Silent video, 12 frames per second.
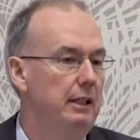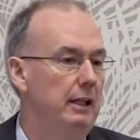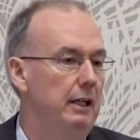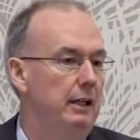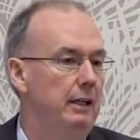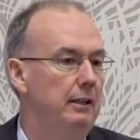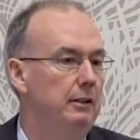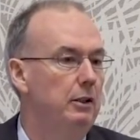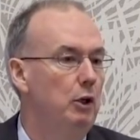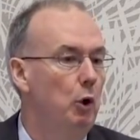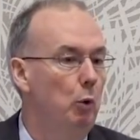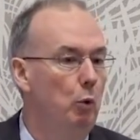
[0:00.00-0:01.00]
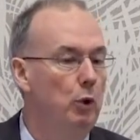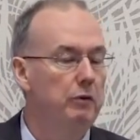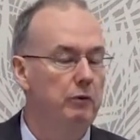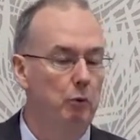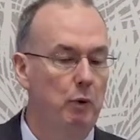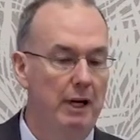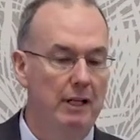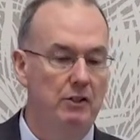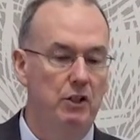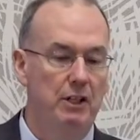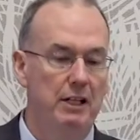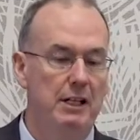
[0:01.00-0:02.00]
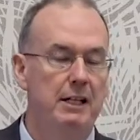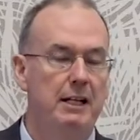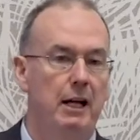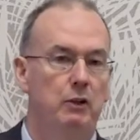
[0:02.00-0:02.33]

One ways you can eke